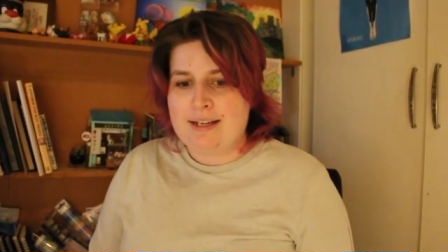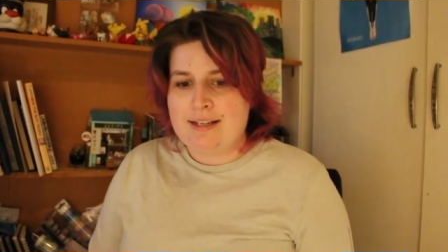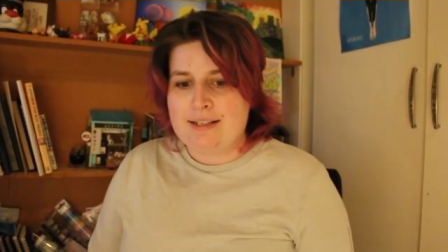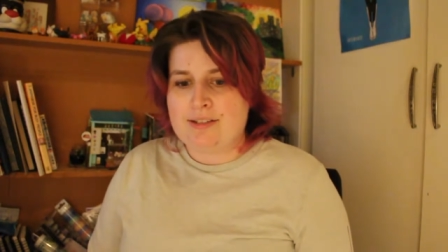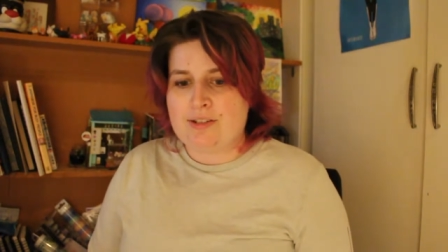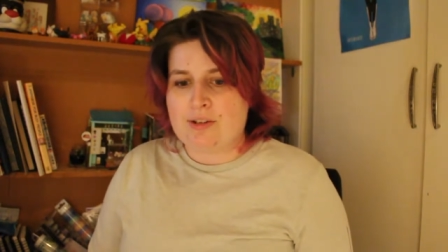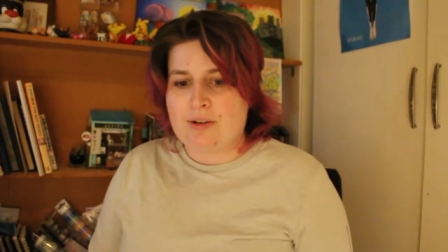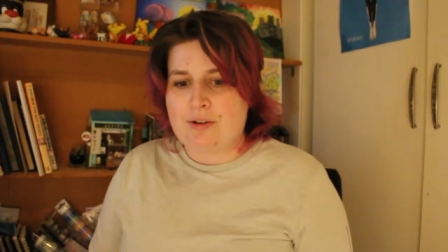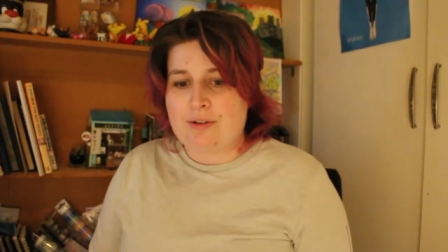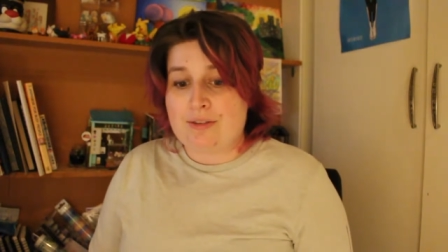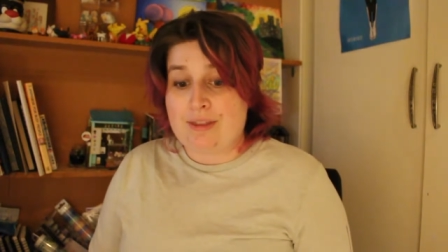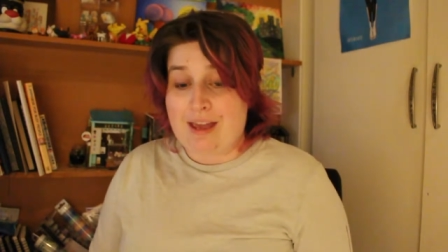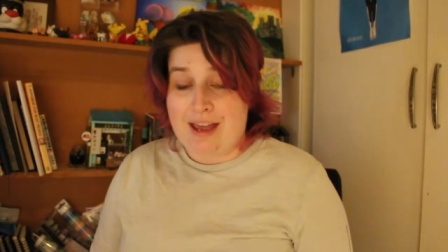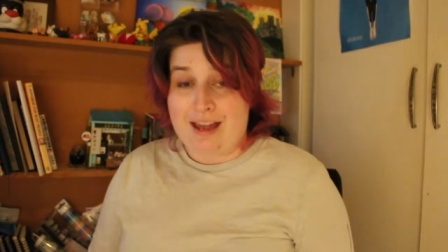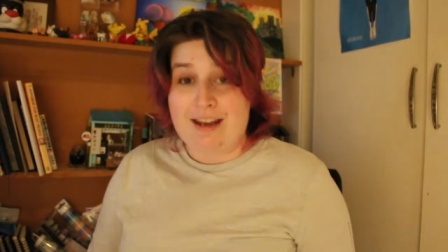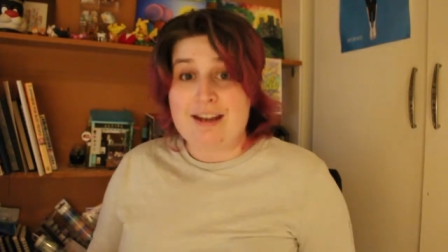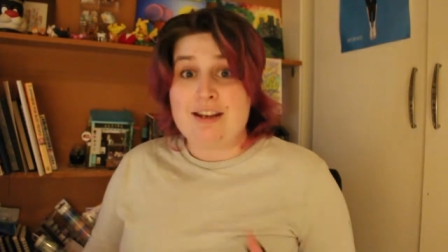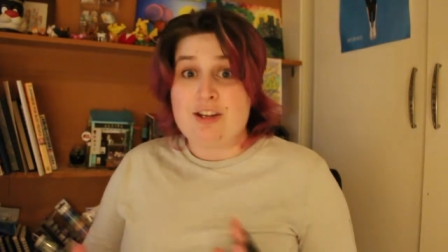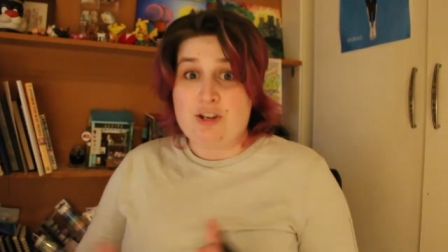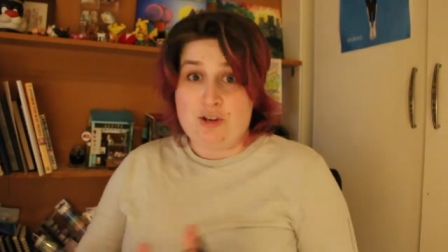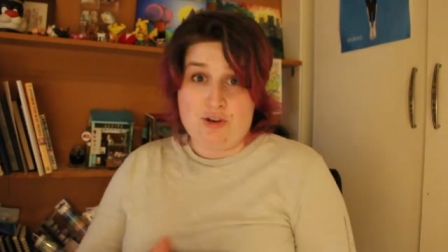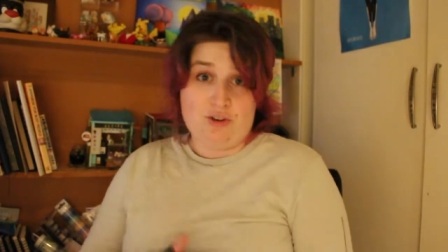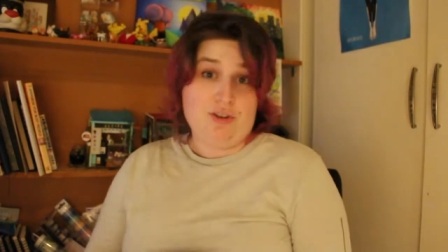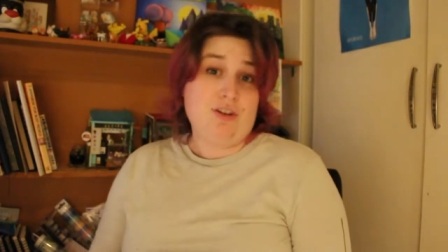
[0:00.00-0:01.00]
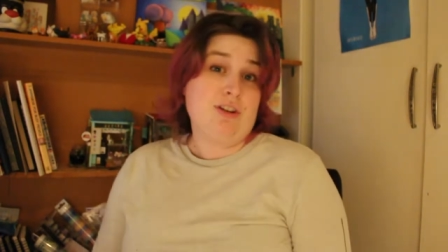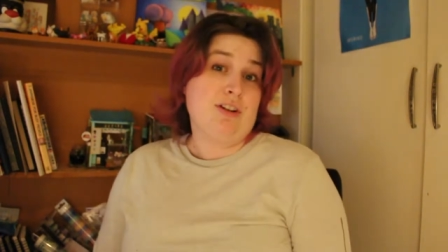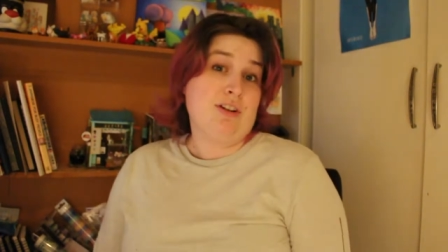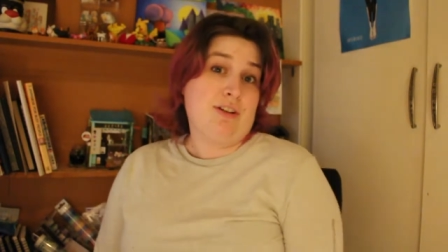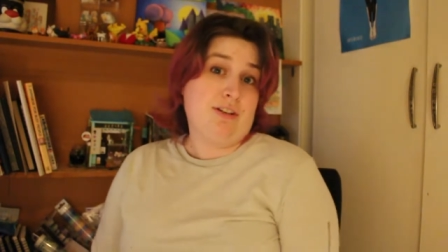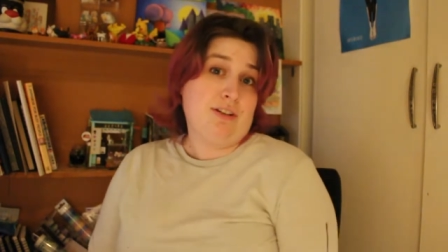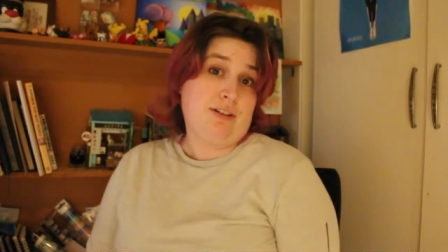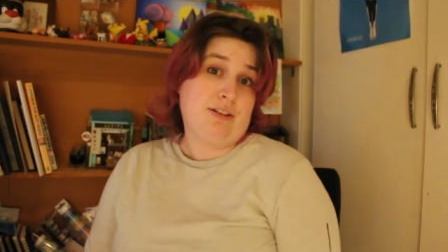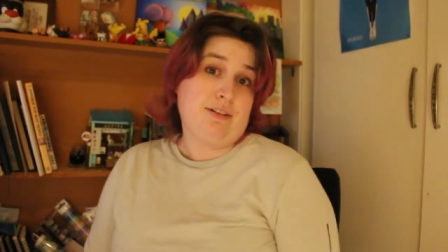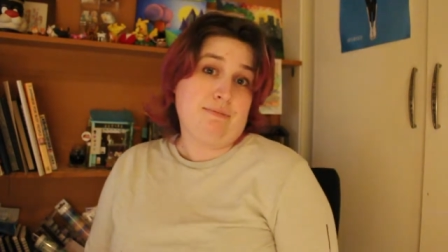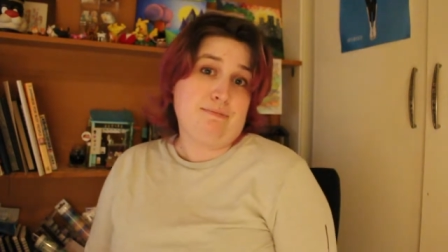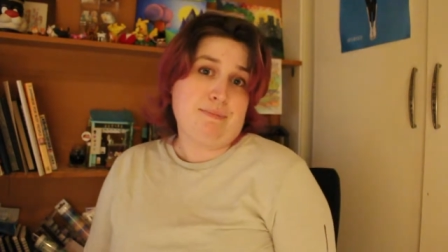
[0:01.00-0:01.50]
so that you
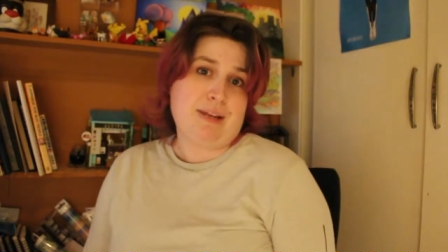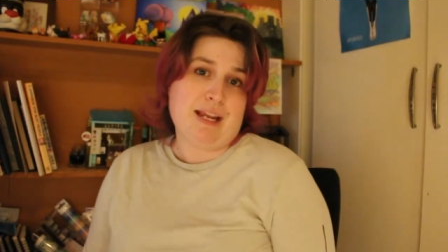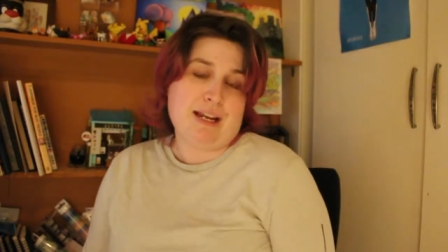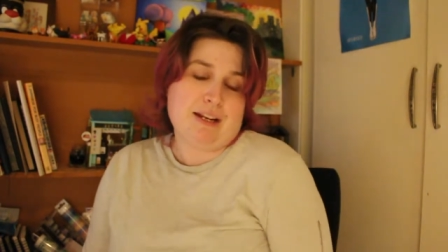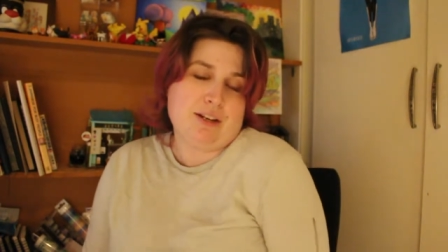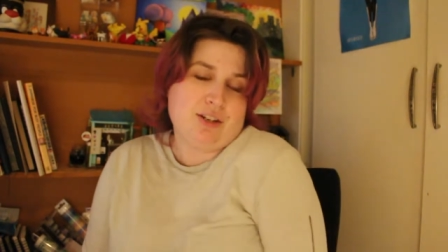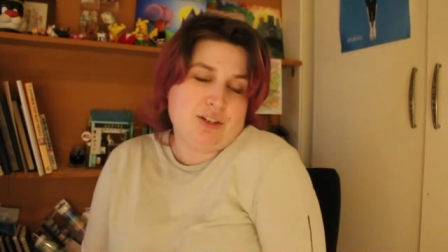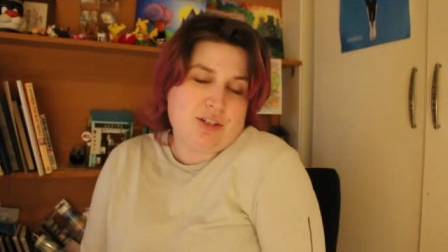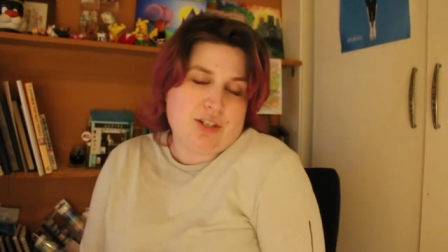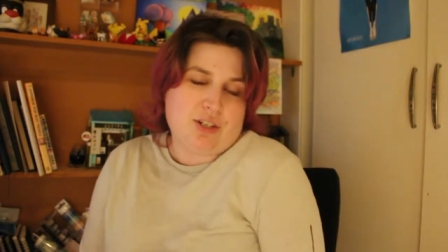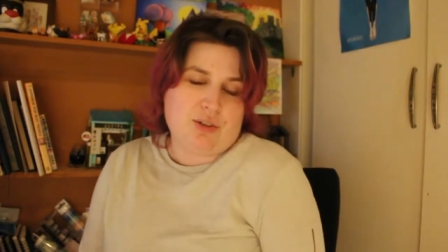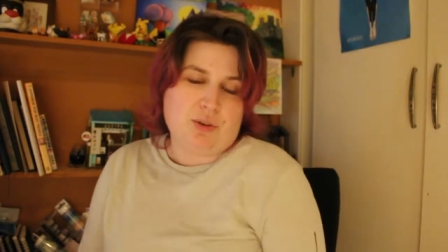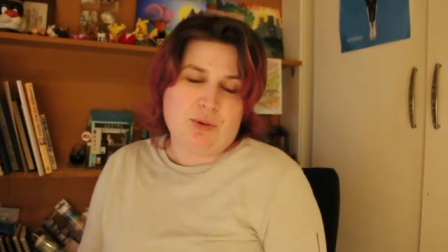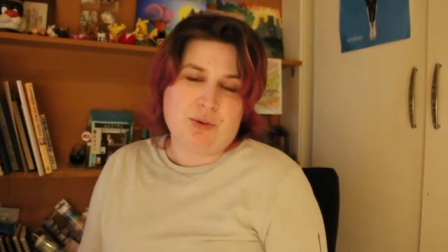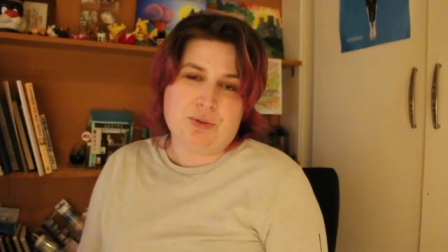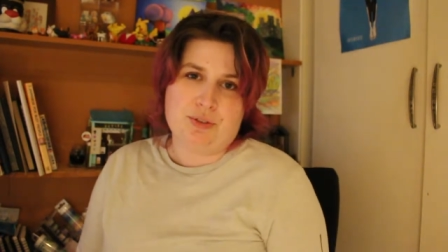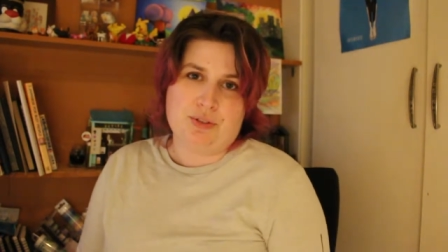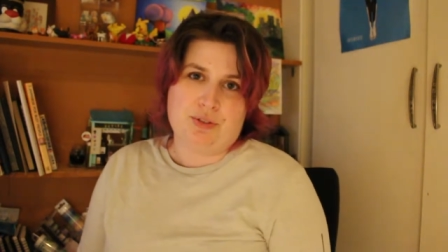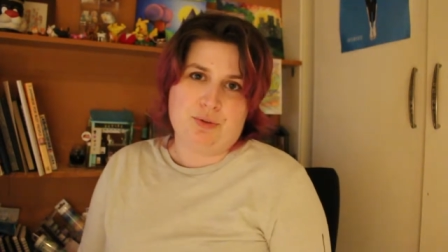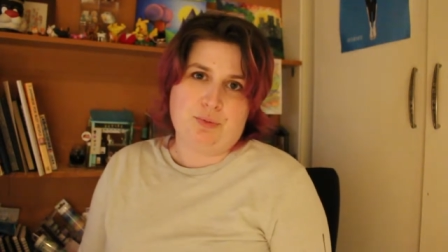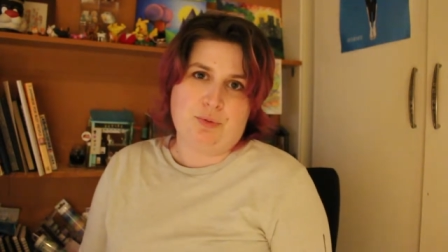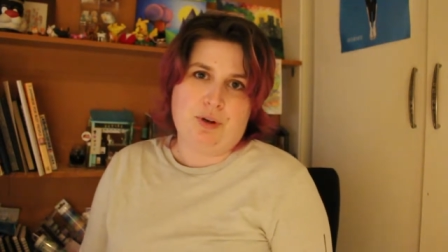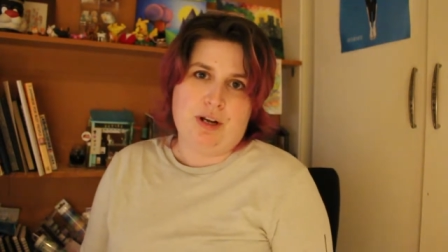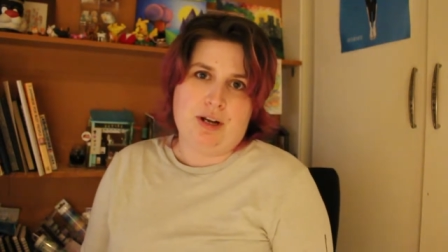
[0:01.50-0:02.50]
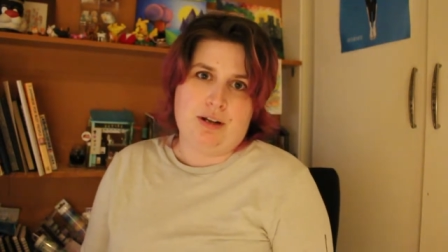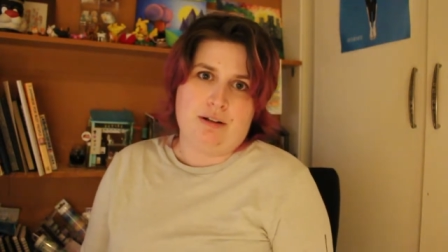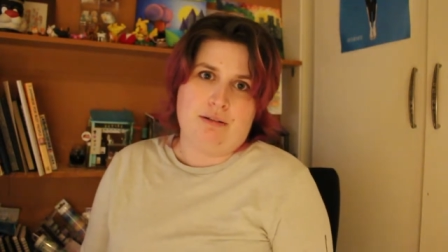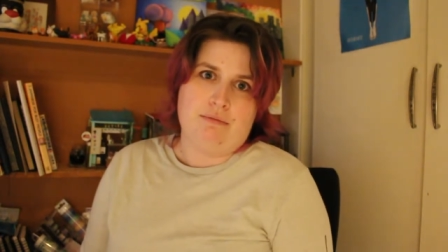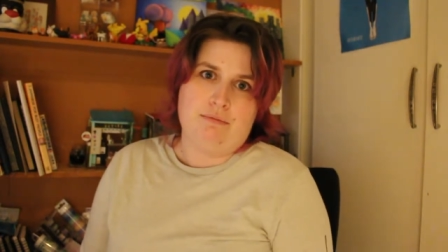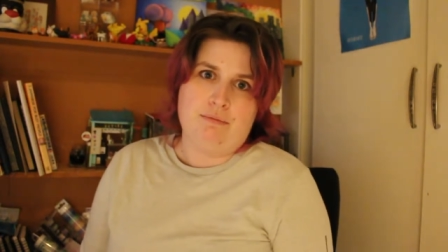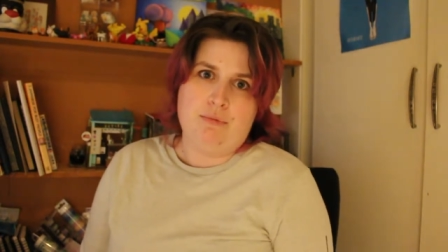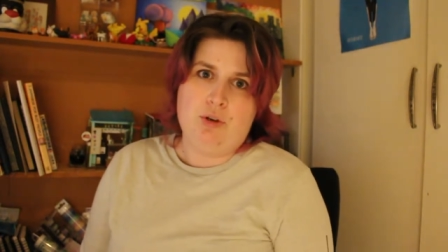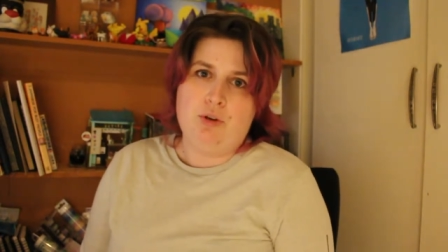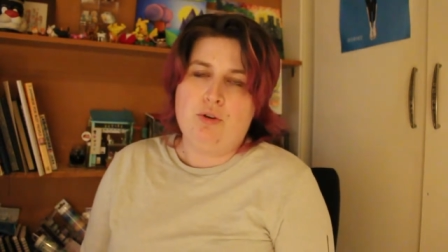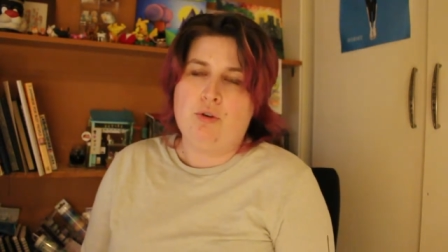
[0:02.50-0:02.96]
can get into yours as well,